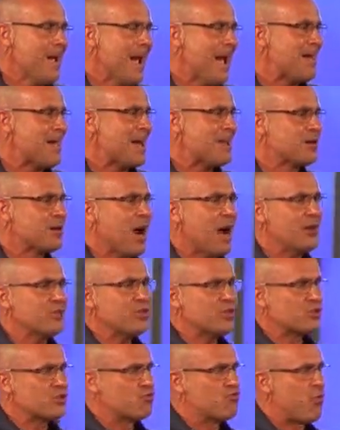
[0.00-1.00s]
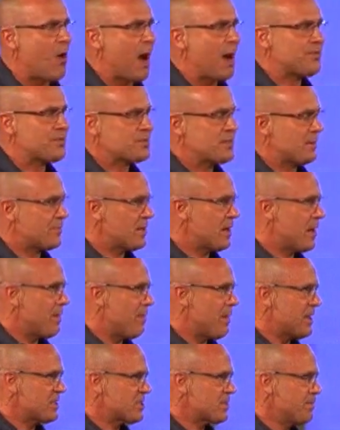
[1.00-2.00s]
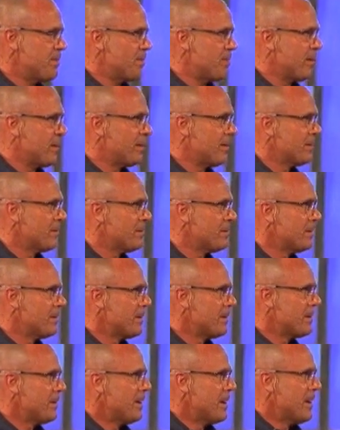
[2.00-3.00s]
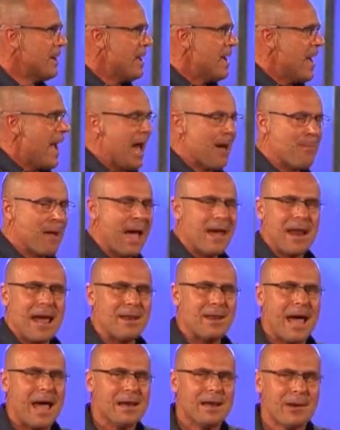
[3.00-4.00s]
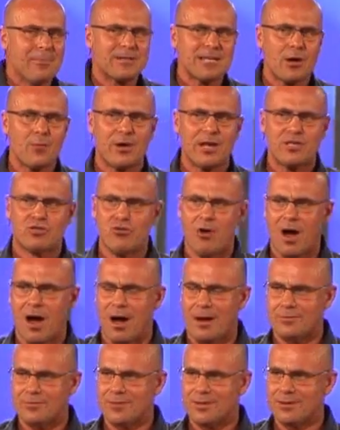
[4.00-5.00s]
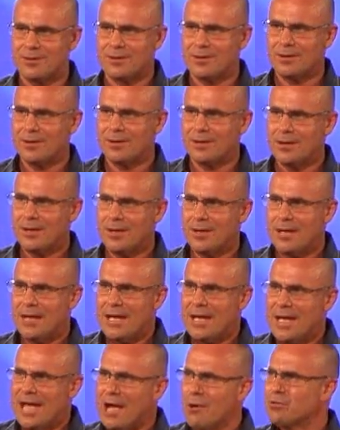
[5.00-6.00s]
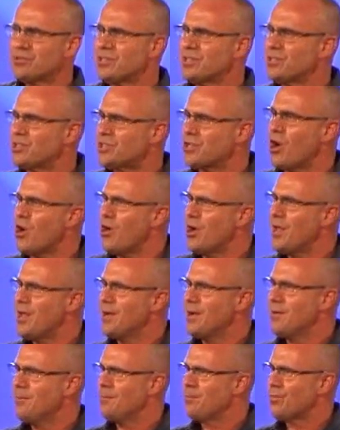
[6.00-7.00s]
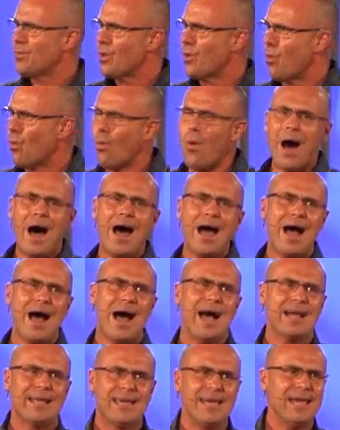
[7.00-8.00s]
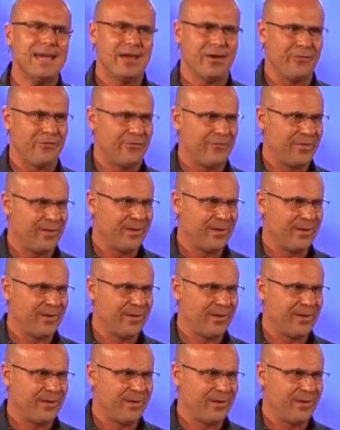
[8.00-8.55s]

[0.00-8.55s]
And God just dropped something in my spirit. And let me tell you what he dropped. It was concerning why I give.